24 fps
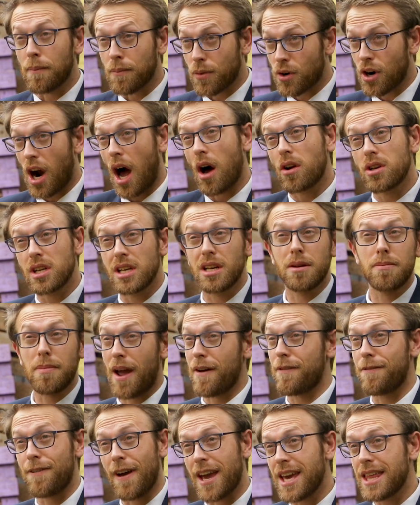grounded in
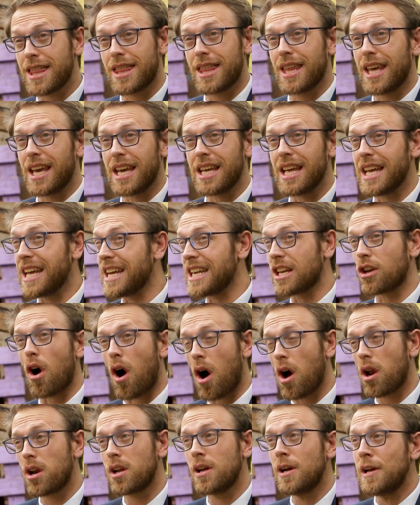my faith in
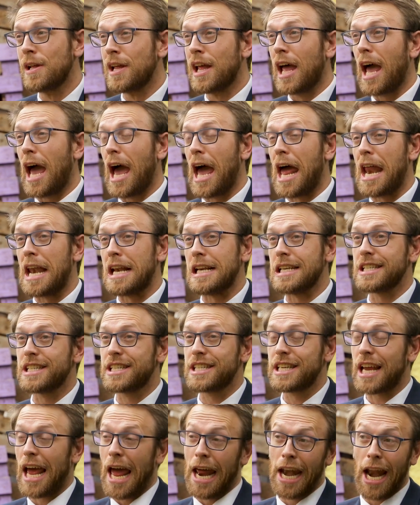God, and
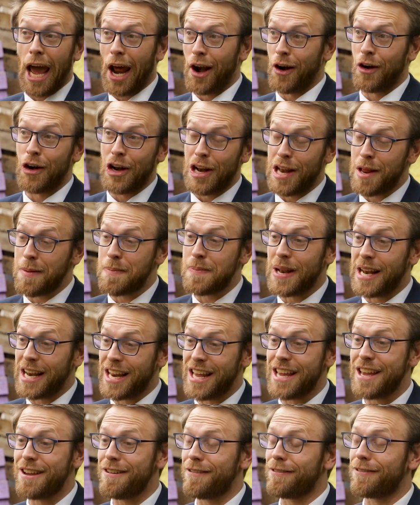I really
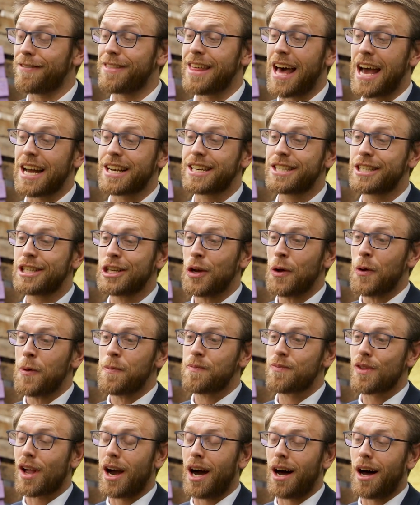believe that
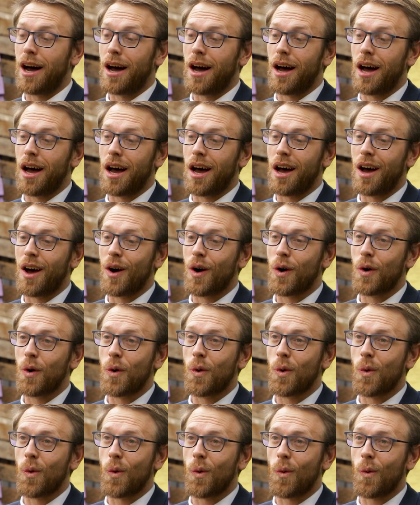
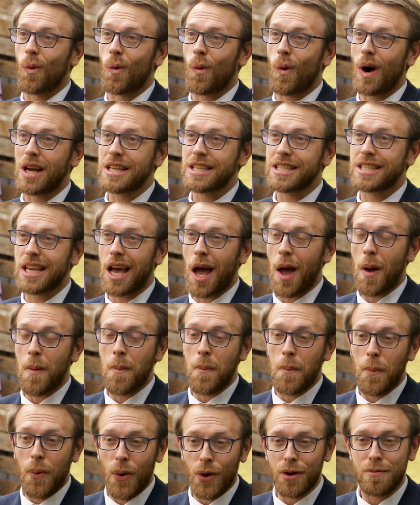once I
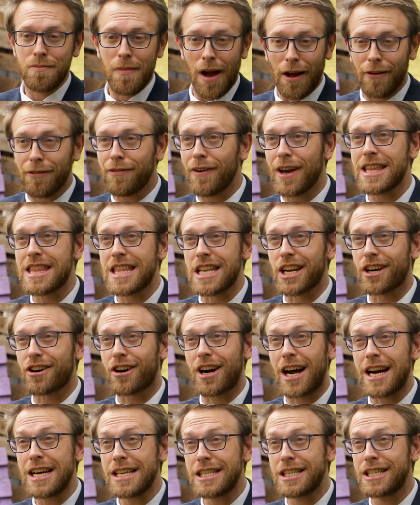put my faith in
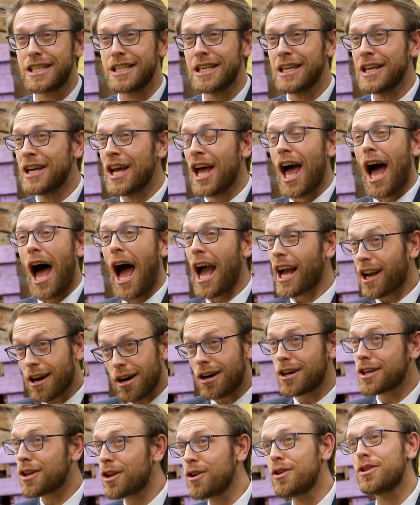Christ, I
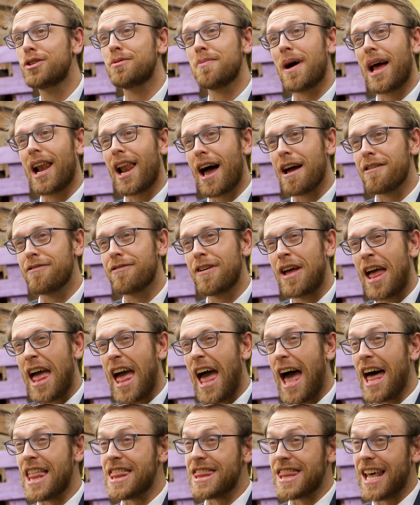can't lose my life,
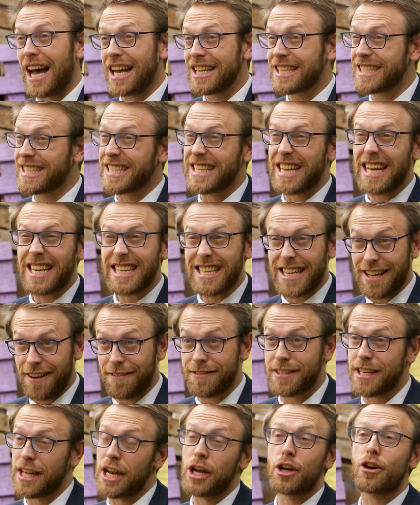and that
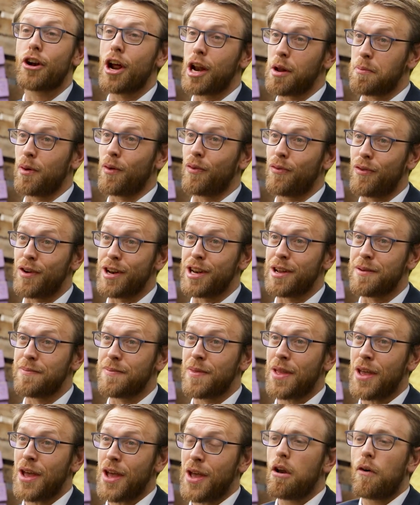gives an incredible freedom.
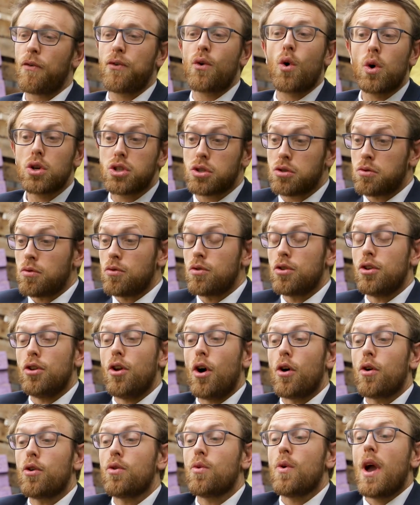And of course,
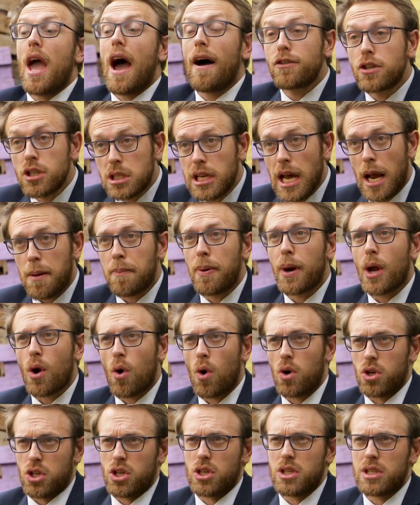we have to take
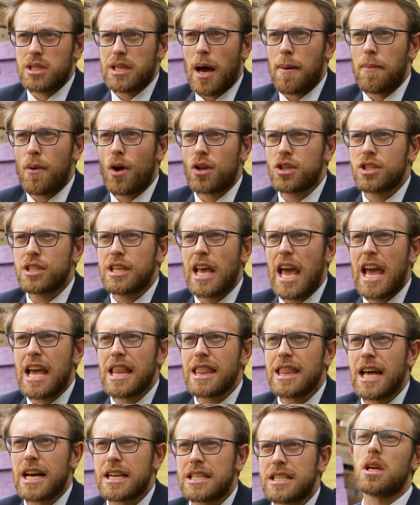precautions. I'm not
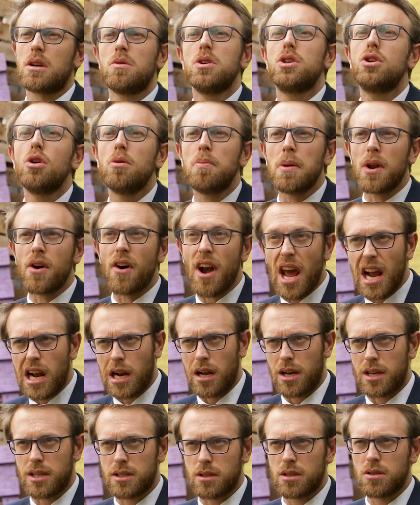saying that we should be
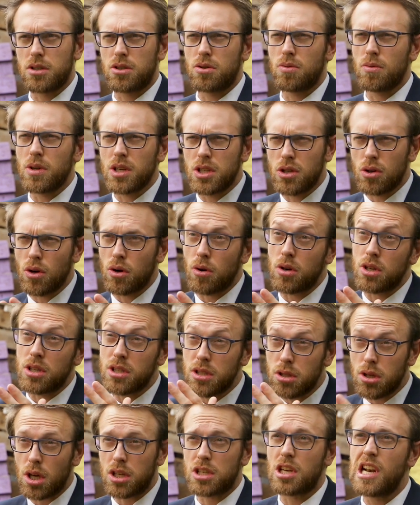reckless. We should
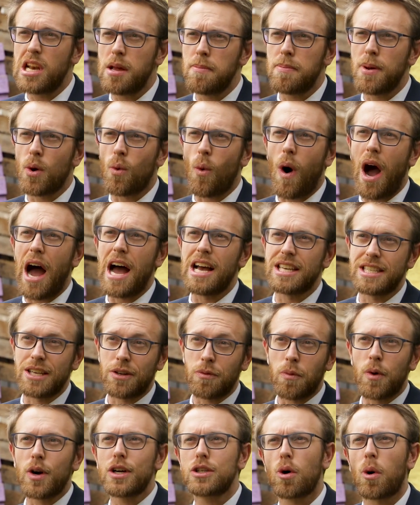certainly be wise. And
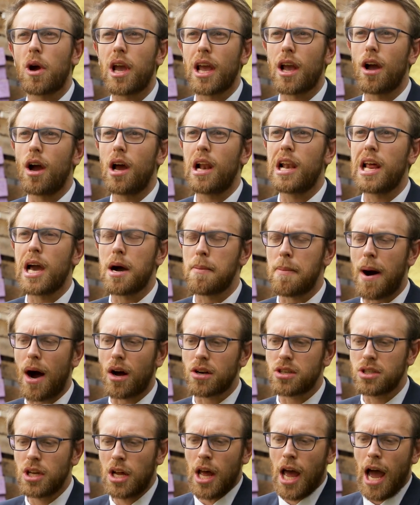we were talking earlier
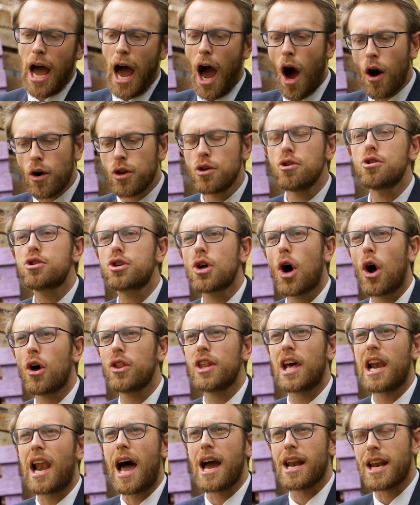about how do you toe
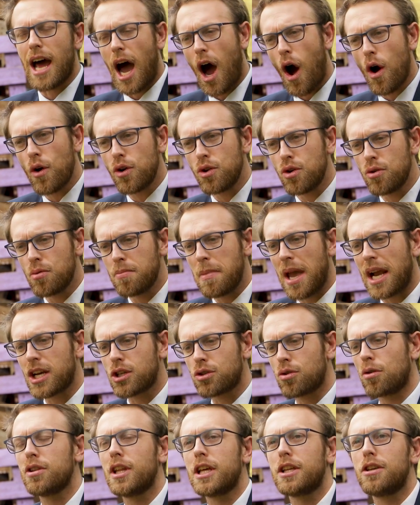the line? How do you make
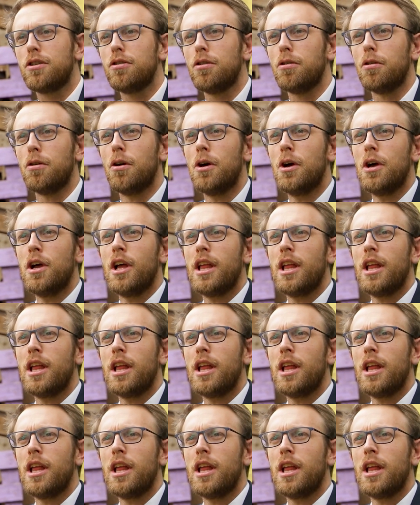sure that you